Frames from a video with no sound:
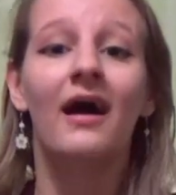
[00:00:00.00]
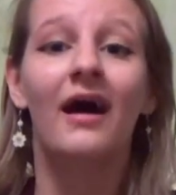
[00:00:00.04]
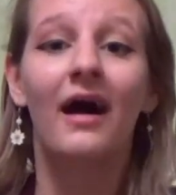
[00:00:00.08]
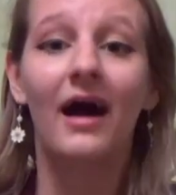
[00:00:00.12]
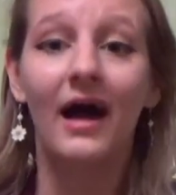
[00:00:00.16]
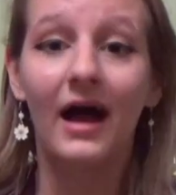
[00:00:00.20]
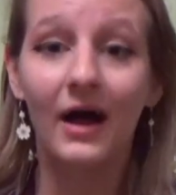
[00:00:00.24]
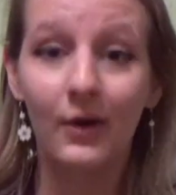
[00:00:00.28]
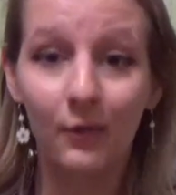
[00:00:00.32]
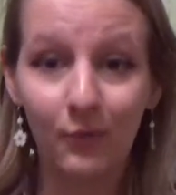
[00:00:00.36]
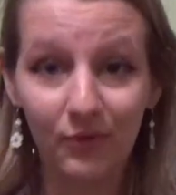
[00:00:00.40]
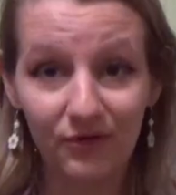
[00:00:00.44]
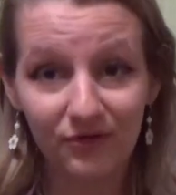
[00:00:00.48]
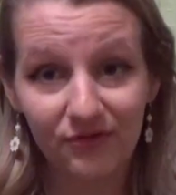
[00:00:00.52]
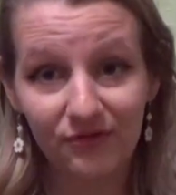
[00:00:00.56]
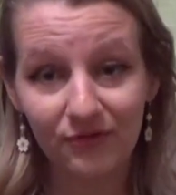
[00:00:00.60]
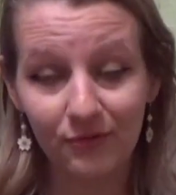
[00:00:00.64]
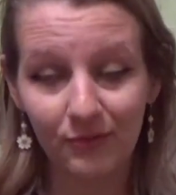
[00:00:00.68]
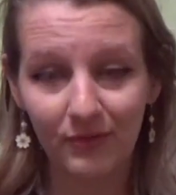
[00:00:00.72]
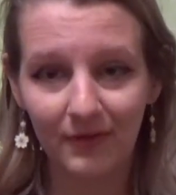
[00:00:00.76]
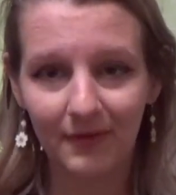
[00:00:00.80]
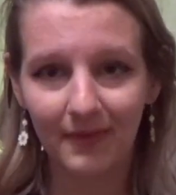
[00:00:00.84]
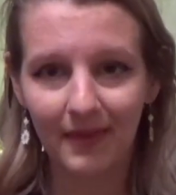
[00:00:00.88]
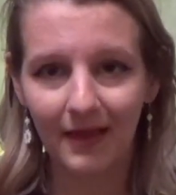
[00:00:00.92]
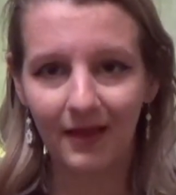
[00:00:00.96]
I wish
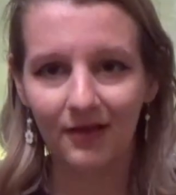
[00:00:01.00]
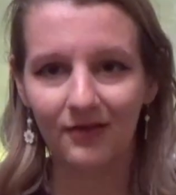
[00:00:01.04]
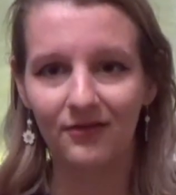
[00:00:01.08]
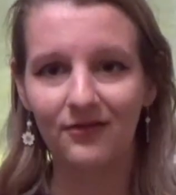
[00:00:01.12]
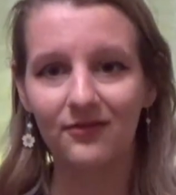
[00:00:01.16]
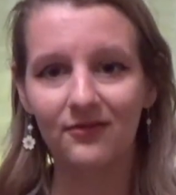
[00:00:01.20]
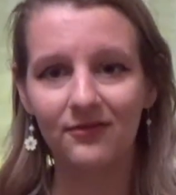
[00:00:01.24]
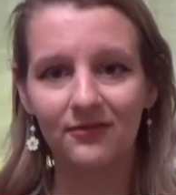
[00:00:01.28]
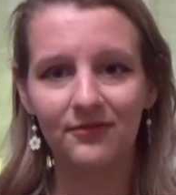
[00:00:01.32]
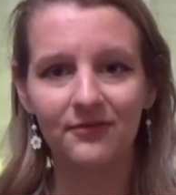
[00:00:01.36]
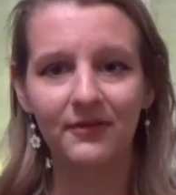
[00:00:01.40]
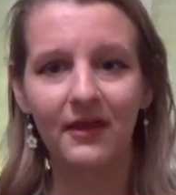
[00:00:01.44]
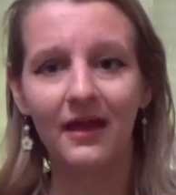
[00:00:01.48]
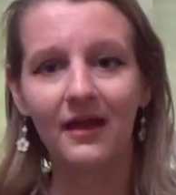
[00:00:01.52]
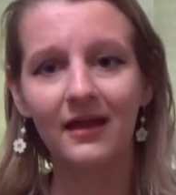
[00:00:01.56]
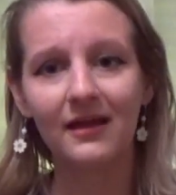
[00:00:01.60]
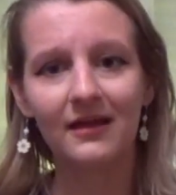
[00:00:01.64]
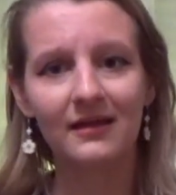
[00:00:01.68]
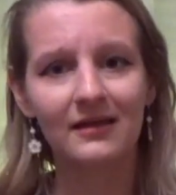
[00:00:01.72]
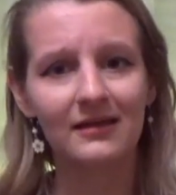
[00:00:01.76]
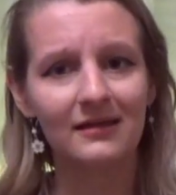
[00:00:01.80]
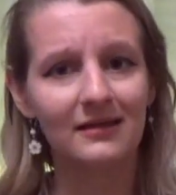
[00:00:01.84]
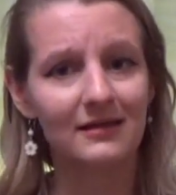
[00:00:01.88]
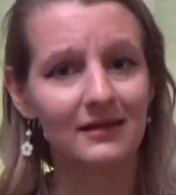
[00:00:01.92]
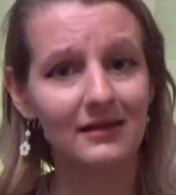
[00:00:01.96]
you a nice
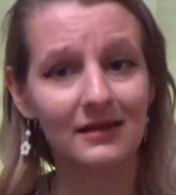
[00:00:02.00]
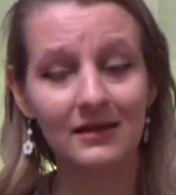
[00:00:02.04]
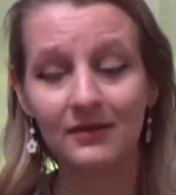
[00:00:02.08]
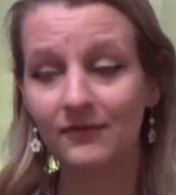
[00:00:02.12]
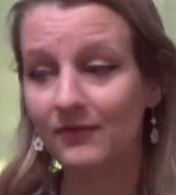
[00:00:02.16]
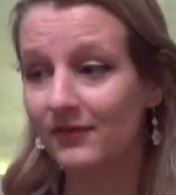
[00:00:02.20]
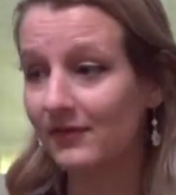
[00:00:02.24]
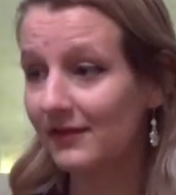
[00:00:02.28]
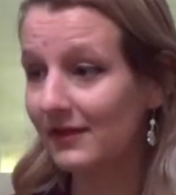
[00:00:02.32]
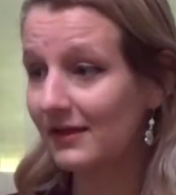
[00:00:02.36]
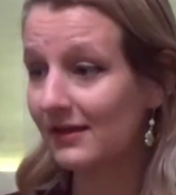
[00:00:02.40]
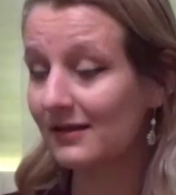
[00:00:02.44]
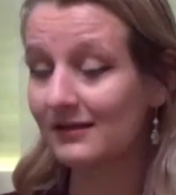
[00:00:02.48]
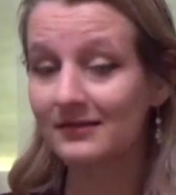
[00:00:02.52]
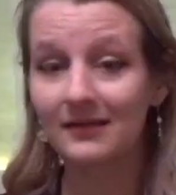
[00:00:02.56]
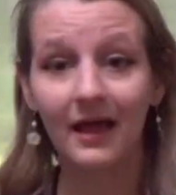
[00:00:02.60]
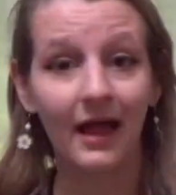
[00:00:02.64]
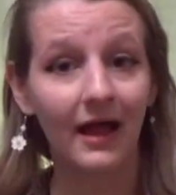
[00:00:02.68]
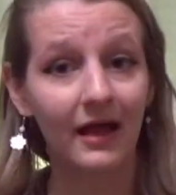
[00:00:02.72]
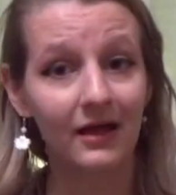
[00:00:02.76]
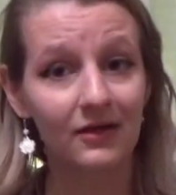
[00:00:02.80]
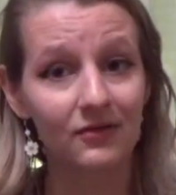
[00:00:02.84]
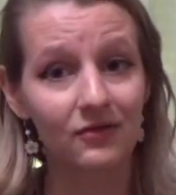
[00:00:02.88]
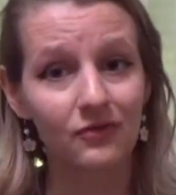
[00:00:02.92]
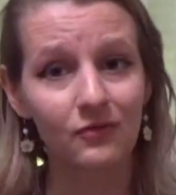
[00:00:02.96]
day, evening,
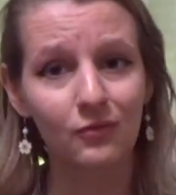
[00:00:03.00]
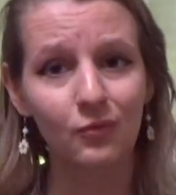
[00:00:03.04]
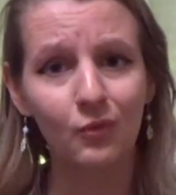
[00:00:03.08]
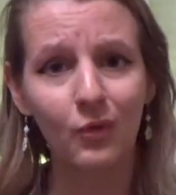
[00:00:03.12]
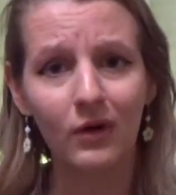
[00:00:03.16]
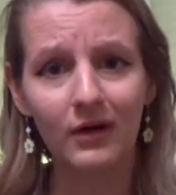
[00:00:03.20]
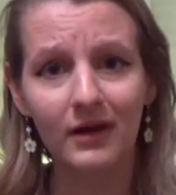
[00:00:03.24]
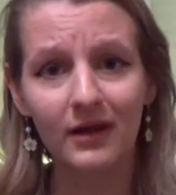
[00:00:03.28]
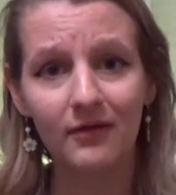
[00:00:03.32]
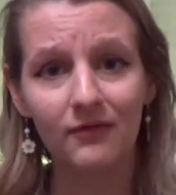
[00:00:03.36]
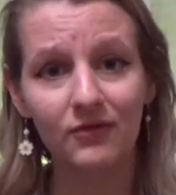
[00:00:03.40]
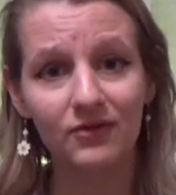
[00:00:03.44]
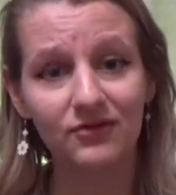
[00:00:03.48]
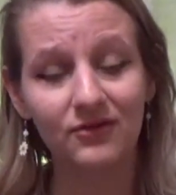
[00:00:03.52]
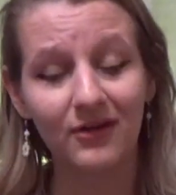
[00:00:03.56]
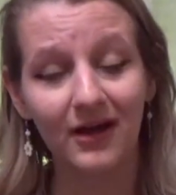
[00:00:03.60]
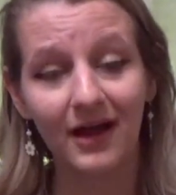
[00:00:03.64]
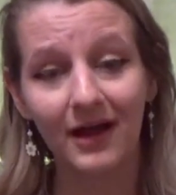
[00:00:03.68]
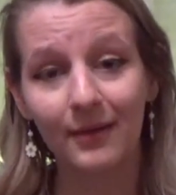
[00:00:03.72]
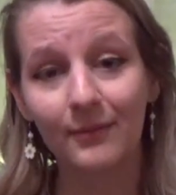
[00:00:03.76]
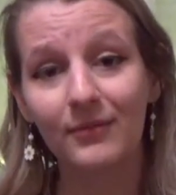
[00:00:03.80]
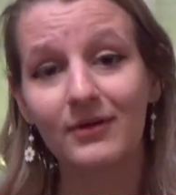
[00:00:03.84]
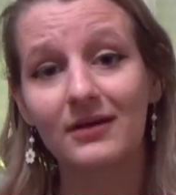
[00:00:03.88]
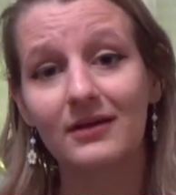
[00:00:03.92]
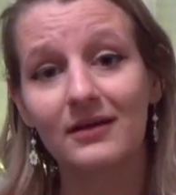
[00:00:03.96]
night, whatever
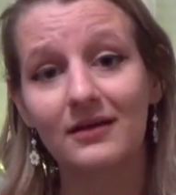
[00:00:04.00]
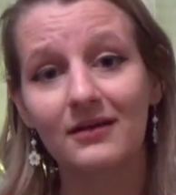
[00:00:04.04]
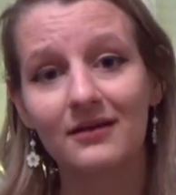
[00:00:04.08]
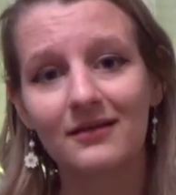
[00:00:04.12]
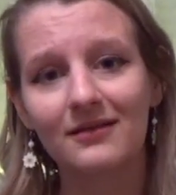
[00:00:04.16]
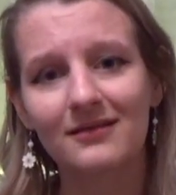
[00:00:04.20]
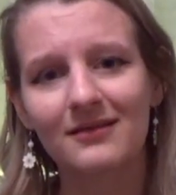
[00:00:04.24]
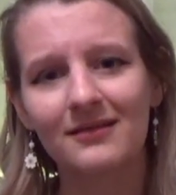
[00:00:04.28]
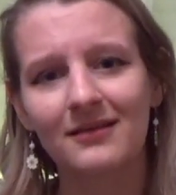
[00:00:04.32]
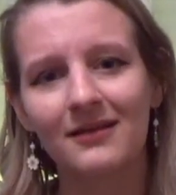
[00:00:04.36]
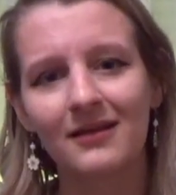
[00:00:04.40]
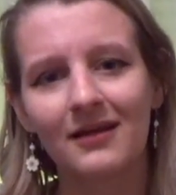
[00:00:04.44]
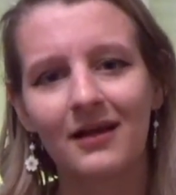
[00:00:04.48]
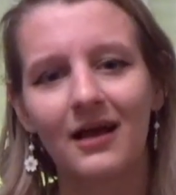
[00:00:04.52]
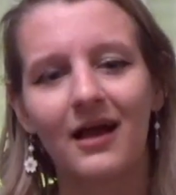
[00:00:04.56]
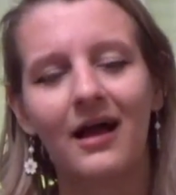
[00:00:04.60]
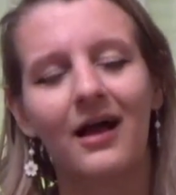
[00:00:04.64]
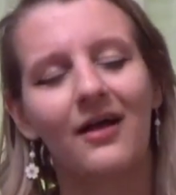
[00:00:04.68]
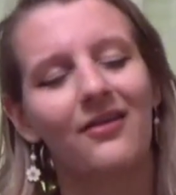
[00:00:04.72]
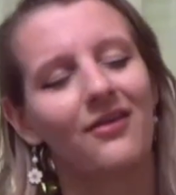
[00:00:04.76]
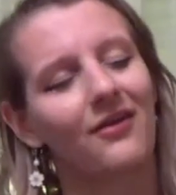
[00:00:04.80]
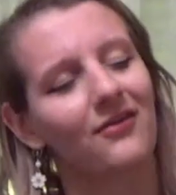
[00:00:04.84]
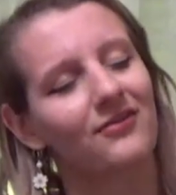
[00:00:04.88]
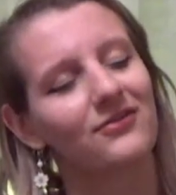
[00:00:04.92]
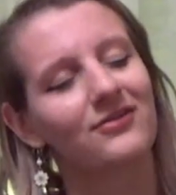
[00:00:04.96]
time it is,
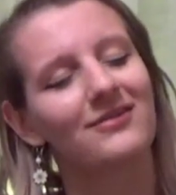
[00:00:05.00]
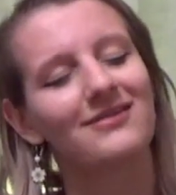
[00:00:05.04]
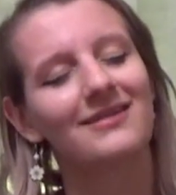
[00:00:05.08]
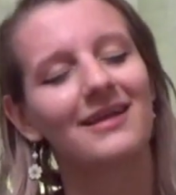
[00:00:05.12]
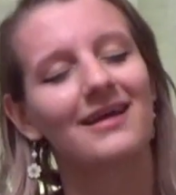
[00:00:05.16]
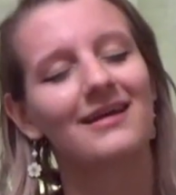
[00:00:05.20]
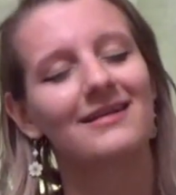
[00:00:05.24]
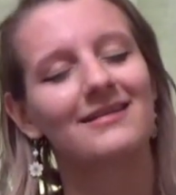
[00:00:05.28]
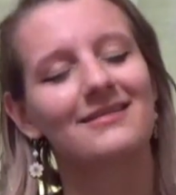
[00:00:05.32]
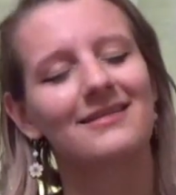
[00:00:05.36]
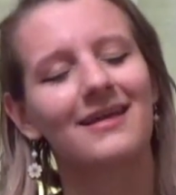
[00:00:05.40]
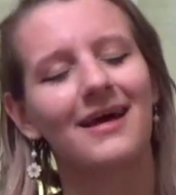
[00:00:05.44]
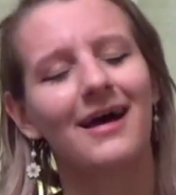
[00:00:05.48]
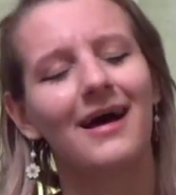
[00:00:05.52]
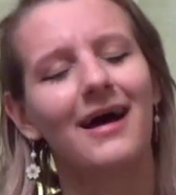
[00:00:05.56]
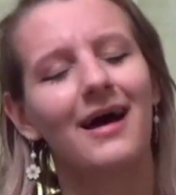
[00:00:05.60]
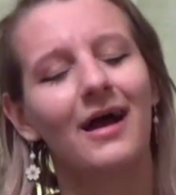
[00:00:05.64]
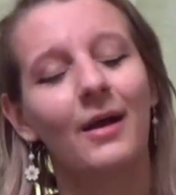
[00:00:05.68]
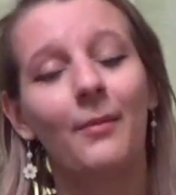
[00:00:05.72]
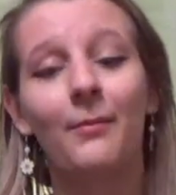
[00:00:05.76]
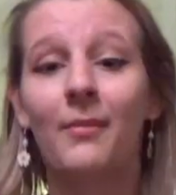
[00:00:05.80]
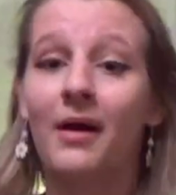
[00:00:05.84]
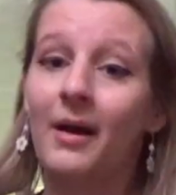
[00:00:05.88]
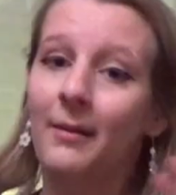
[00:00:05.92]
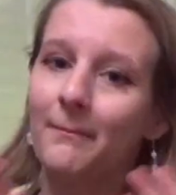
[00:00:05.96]
and until next
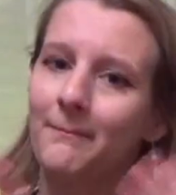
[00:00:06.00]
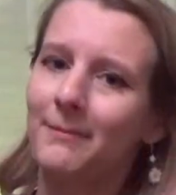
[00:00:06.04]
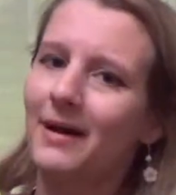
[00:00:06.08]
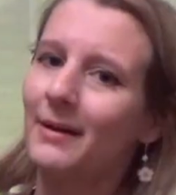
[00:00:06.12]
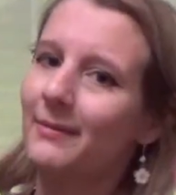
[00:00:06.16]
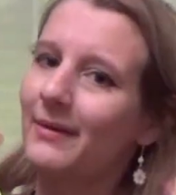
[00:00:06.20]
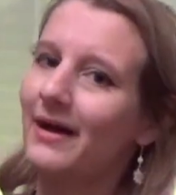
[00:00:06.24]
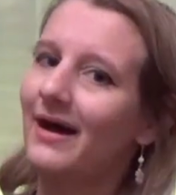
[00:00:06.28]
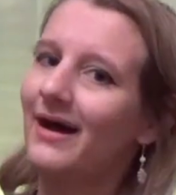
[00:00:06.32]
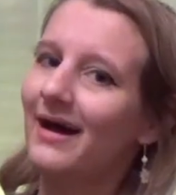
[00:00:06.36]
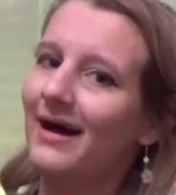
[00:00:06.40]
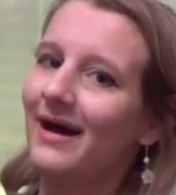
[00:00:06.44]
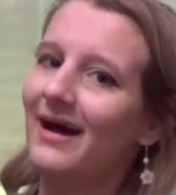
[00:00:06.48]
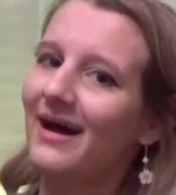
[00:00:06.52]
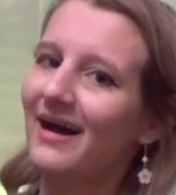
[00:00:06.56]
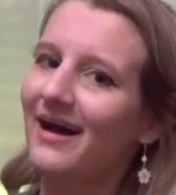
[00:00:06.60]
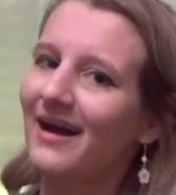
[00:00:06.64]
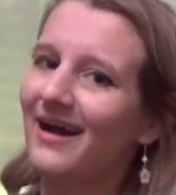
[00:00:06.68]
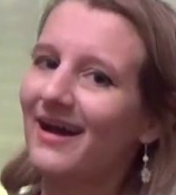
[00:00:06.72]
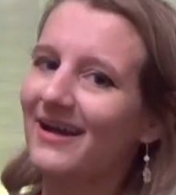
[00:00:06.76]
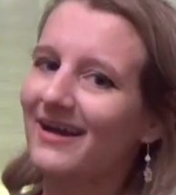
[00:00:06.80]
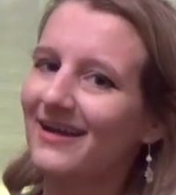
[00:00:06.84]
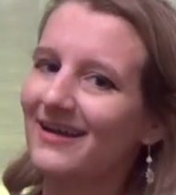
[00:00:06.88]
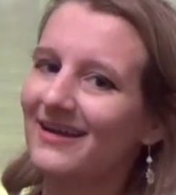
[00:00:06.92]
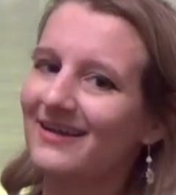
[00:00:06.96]
time, bye
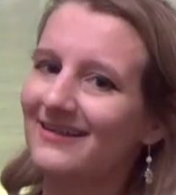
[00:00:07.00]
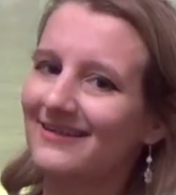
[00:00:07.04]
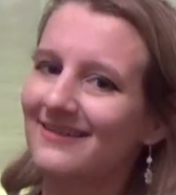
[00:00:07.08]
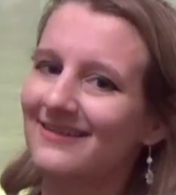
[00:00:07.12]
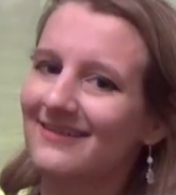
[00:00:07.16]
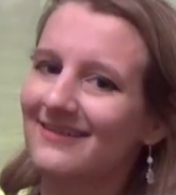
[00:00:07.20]
bye!